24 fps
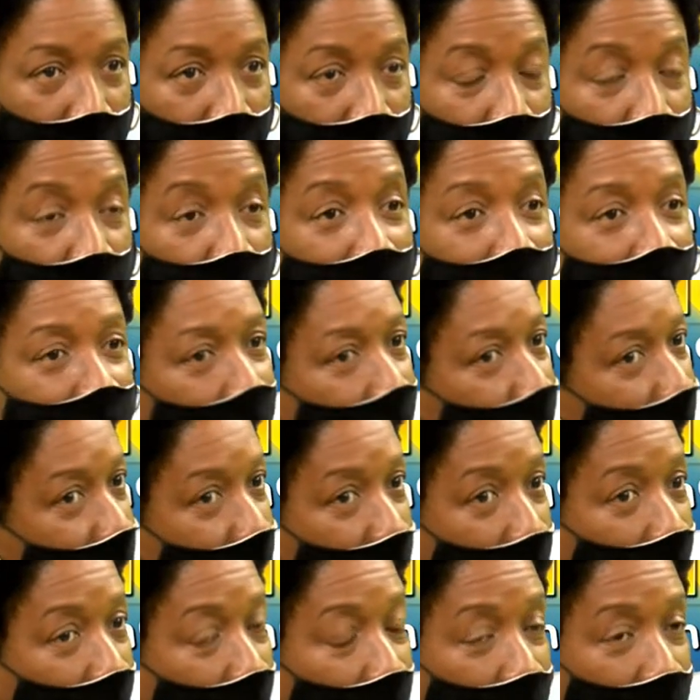You have
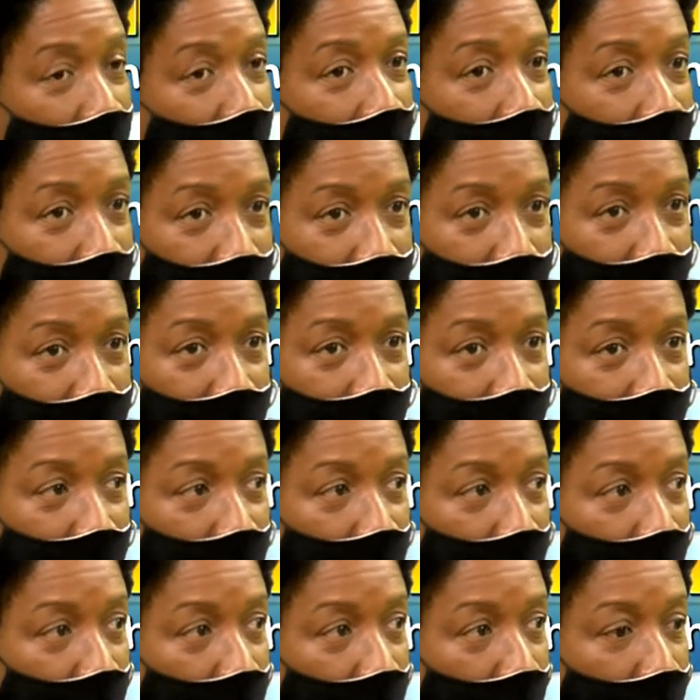result orienters.
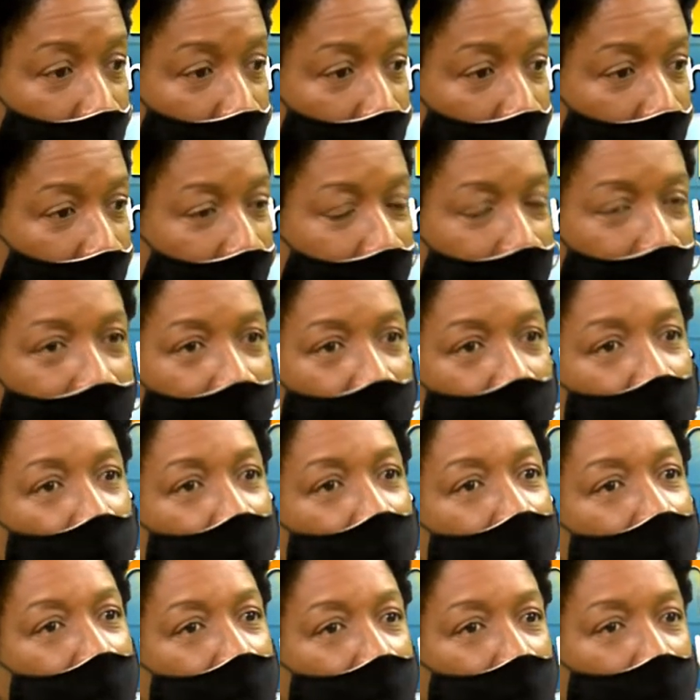I don't
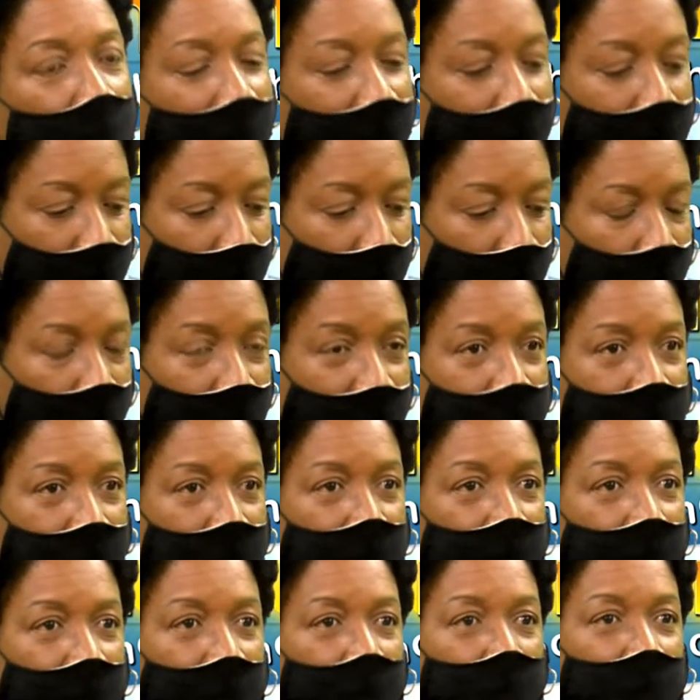need to pass it to Mr.
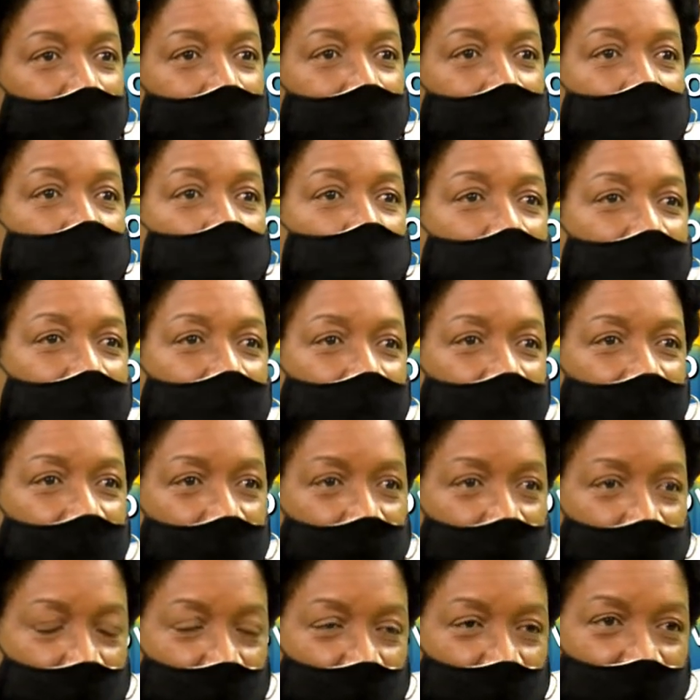Rene, because when it
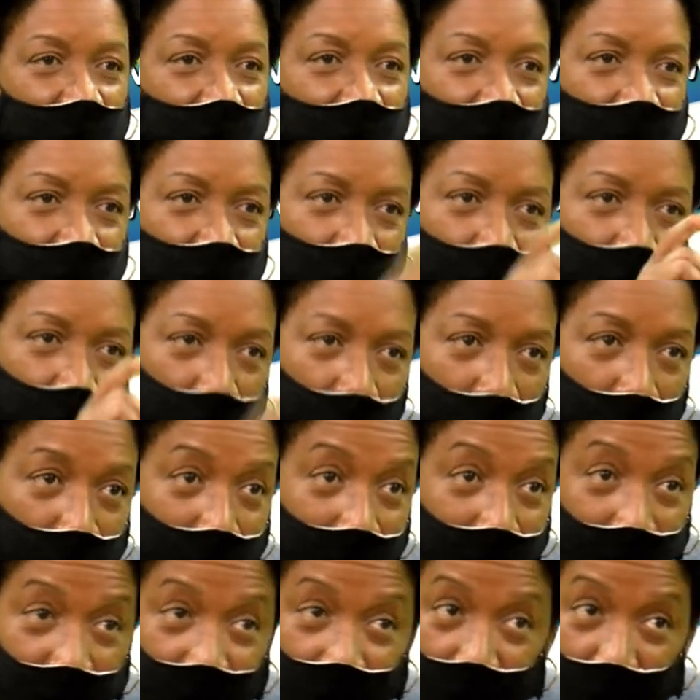gets to you, it is your
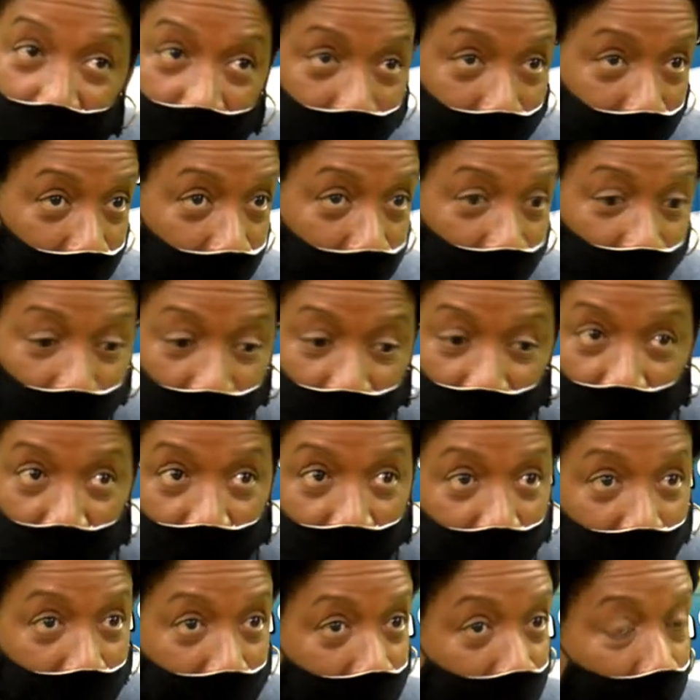obligation at the end of the
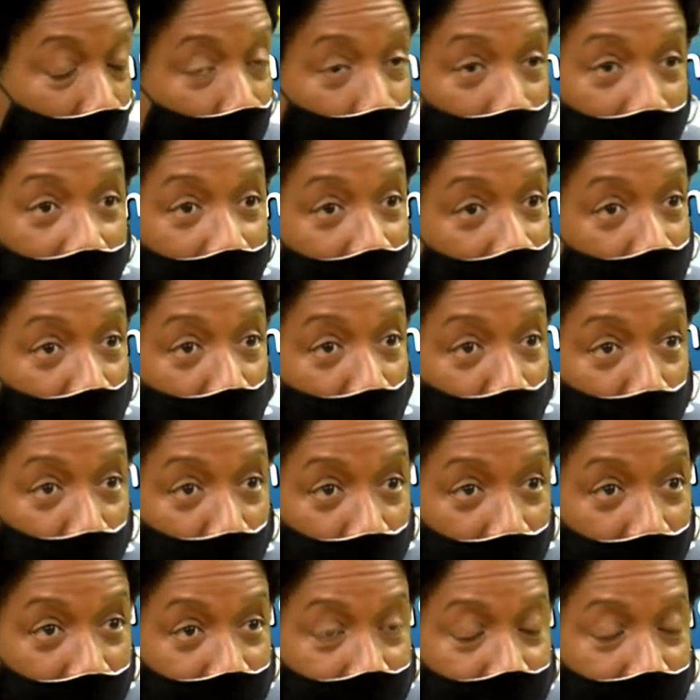day anyways to
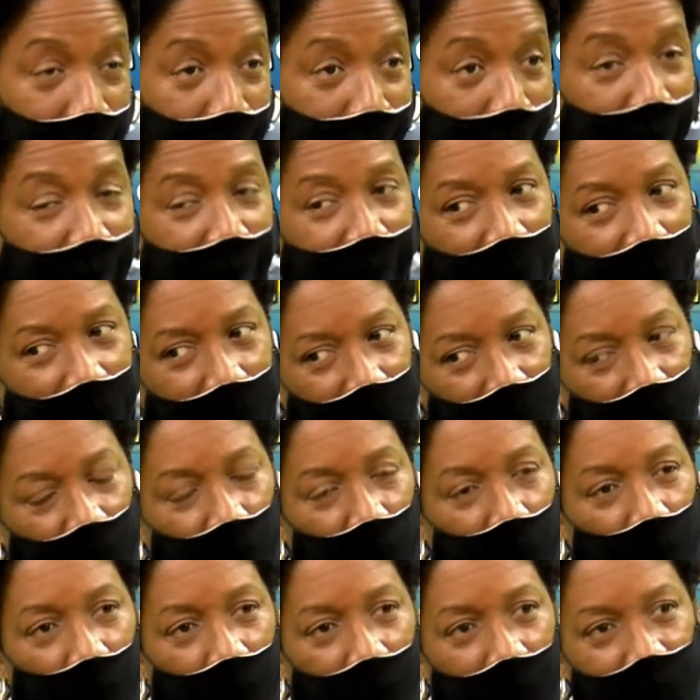do this. Mm-hmm. And it
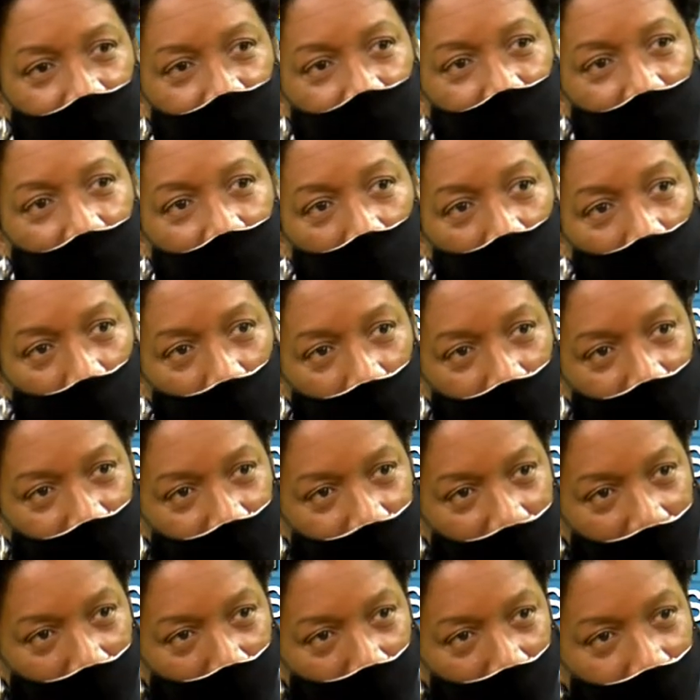requires 10 more
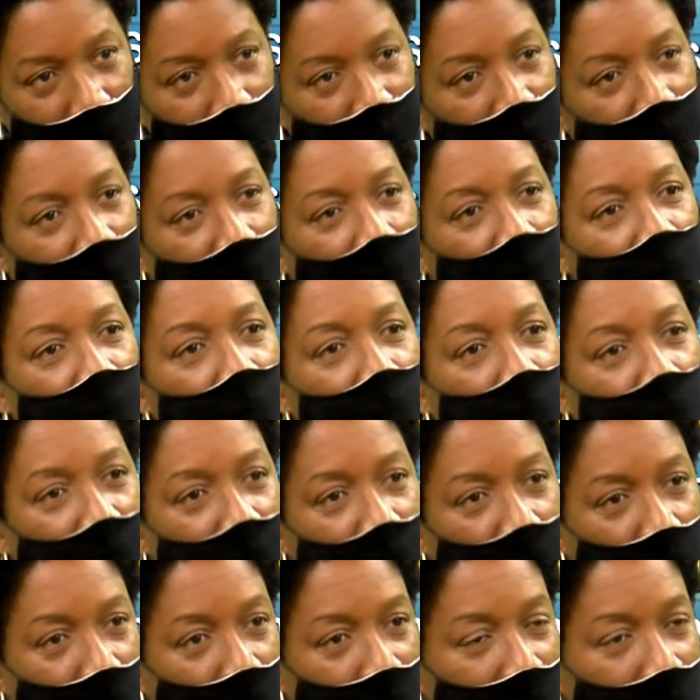steps. And you will
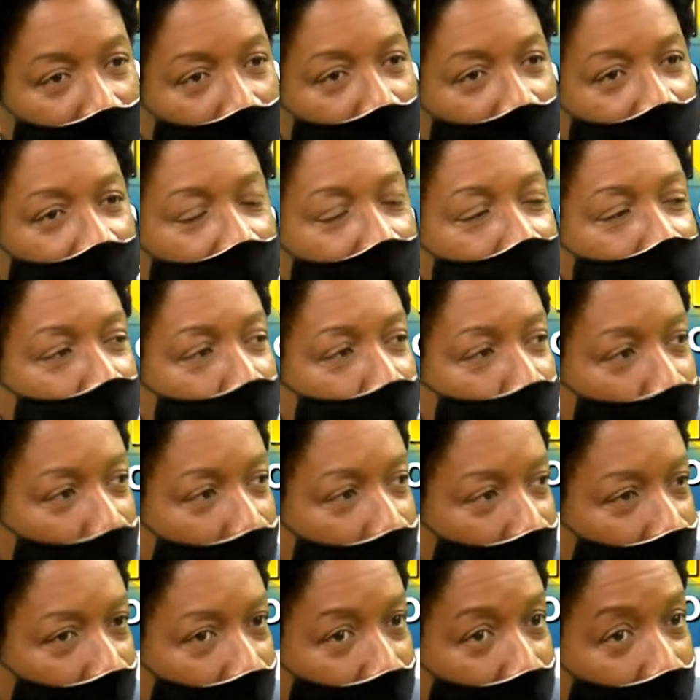do that because you
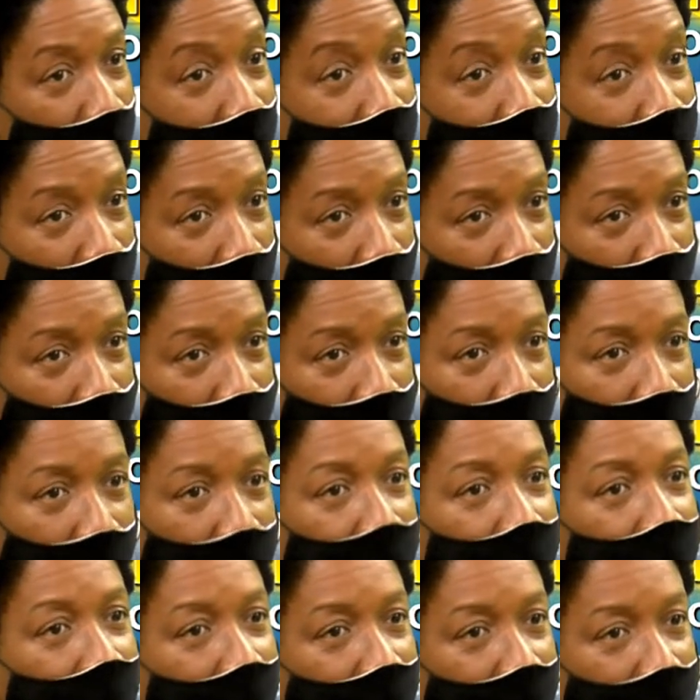want the results,
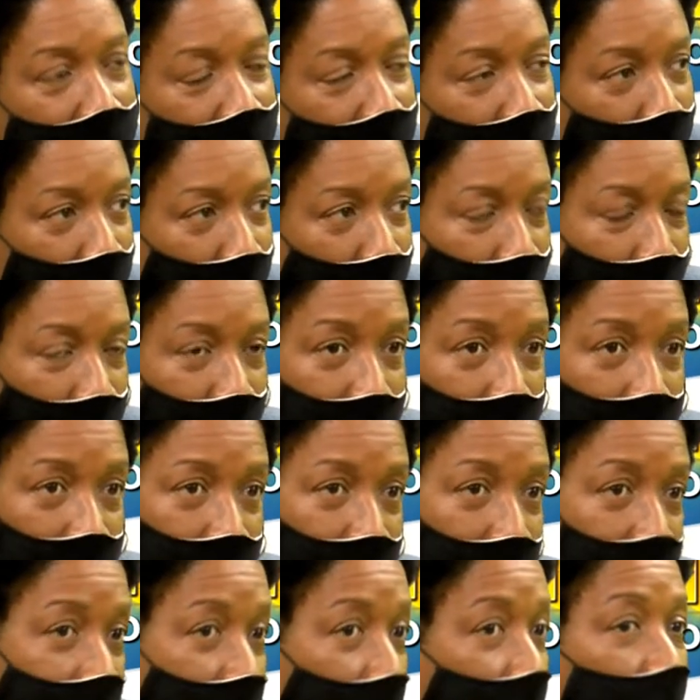and mm-hmm. that is important. Mm-hmm.
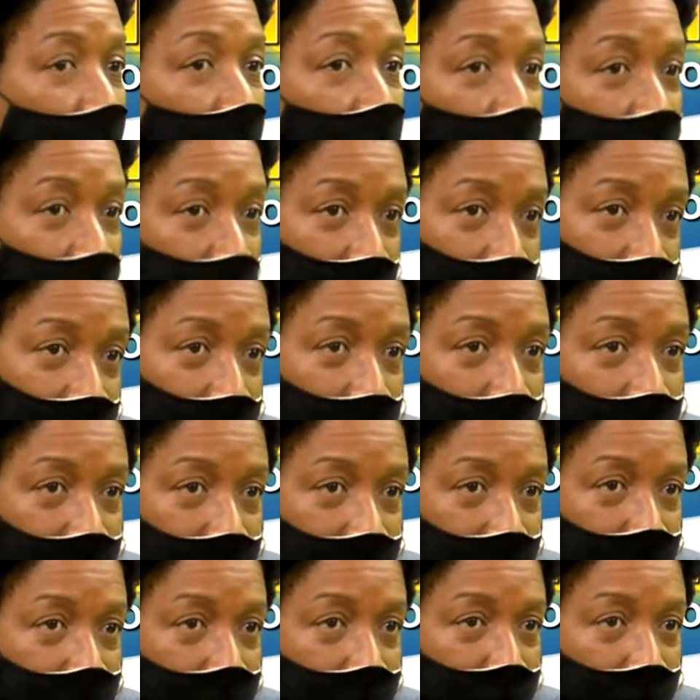There's a huge
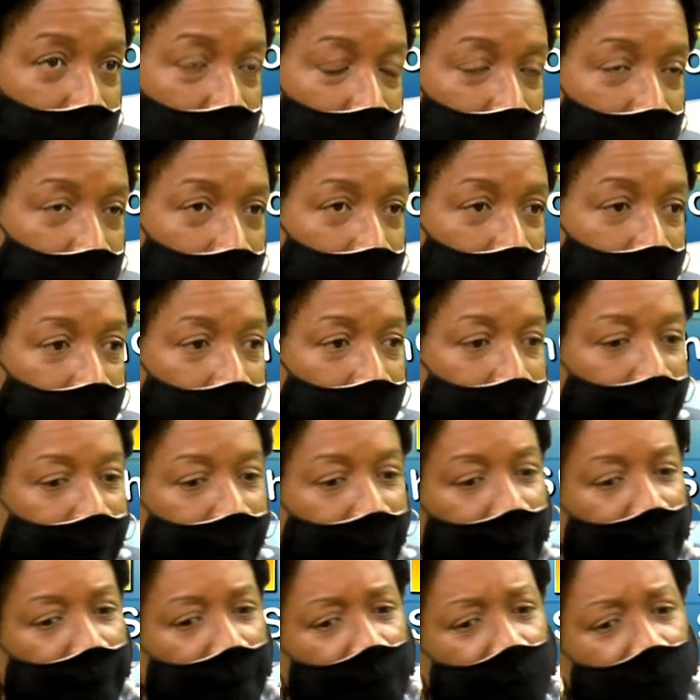difference, mm-hmm. you know?
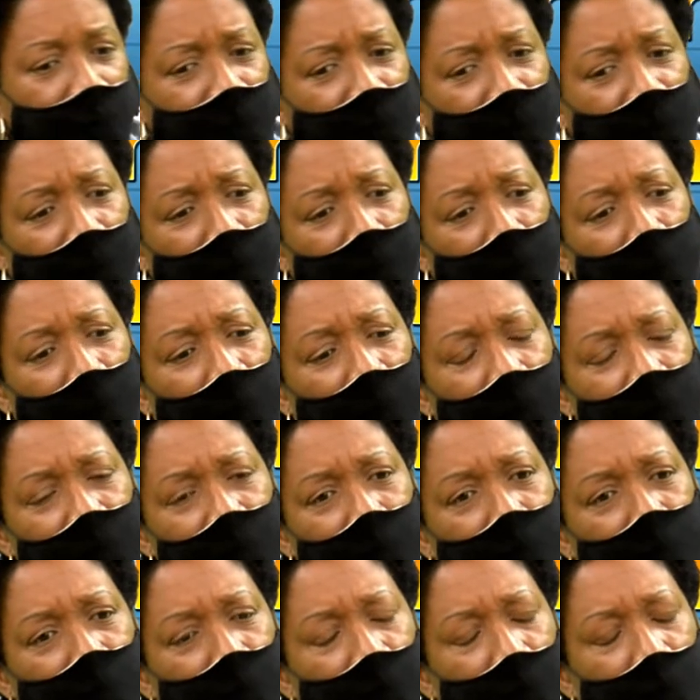
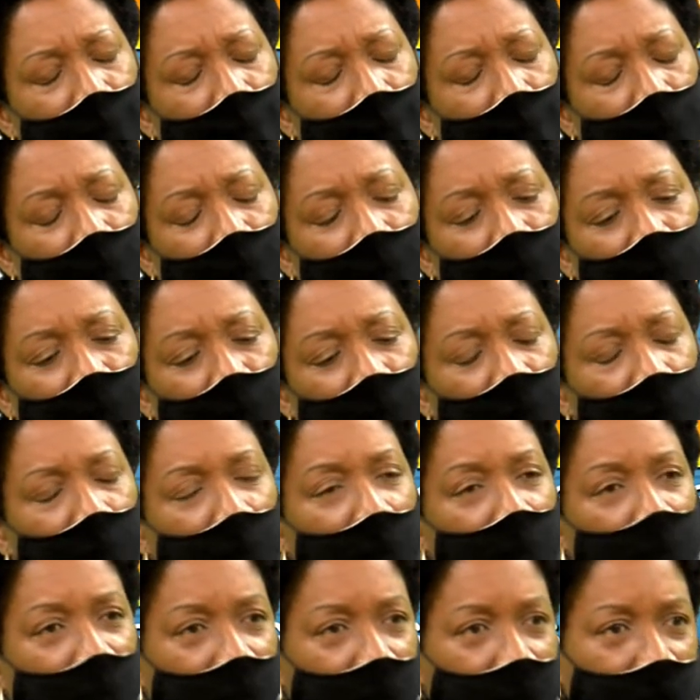Listen, the
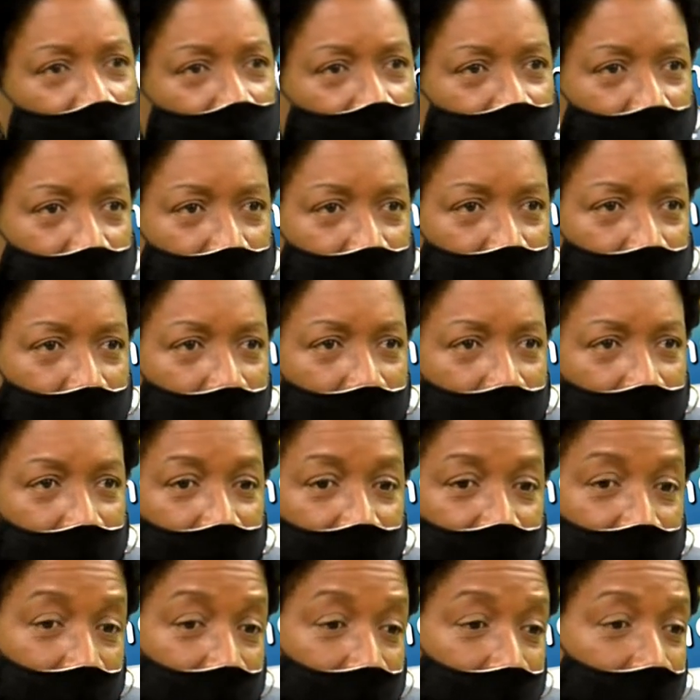public service, and I
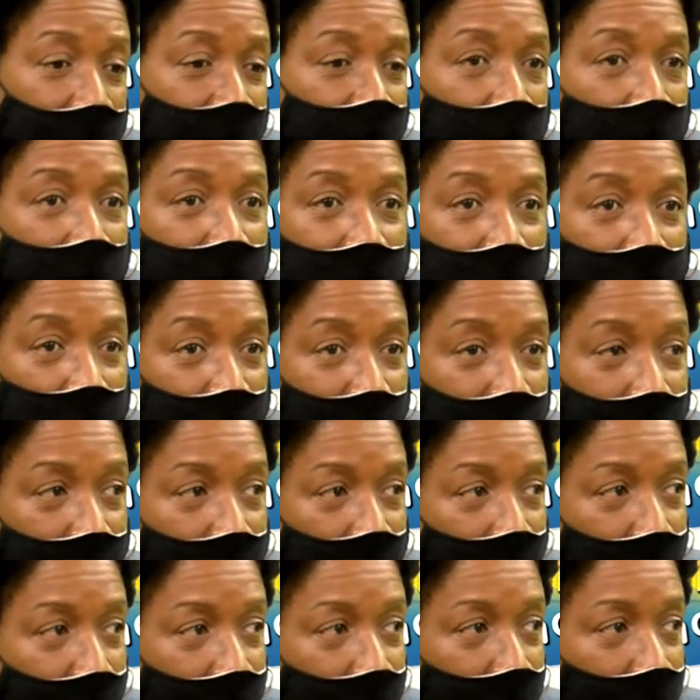think everybody would
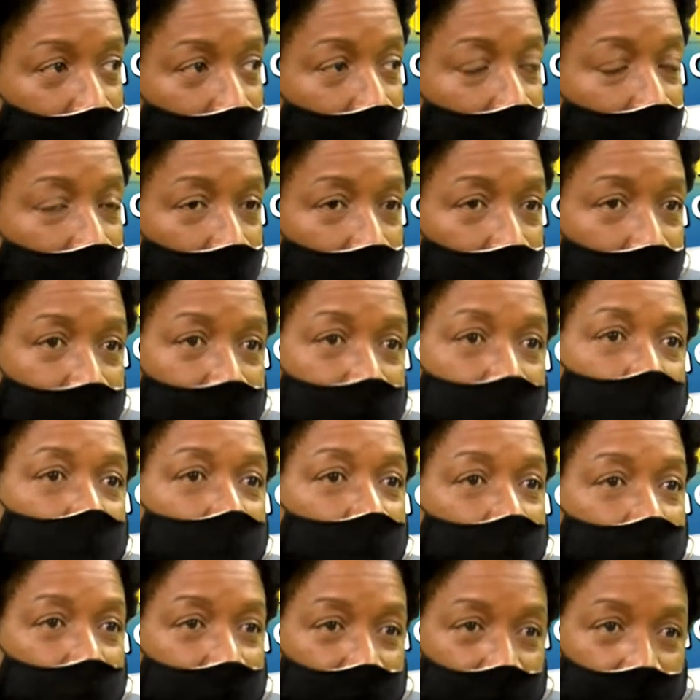agree, needs to
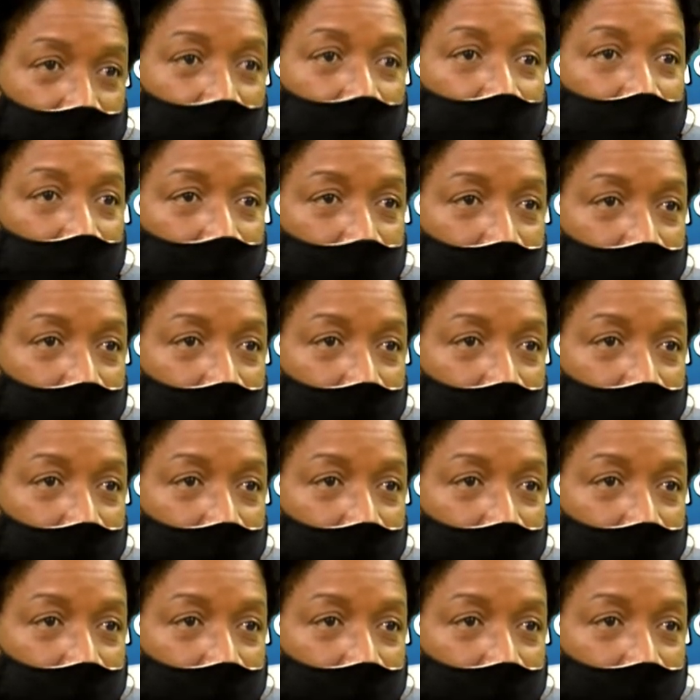be reformed.